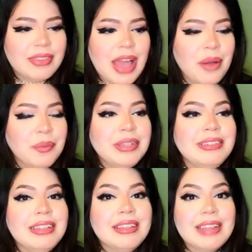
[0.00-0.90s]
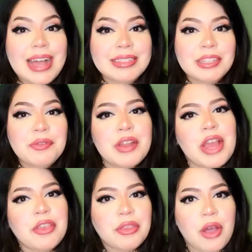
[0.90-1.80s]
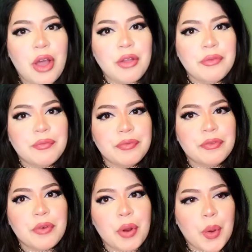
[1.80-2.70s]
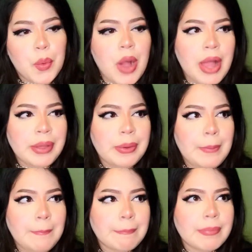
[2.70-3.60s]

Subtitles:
That was the last of it, I thought, for a while.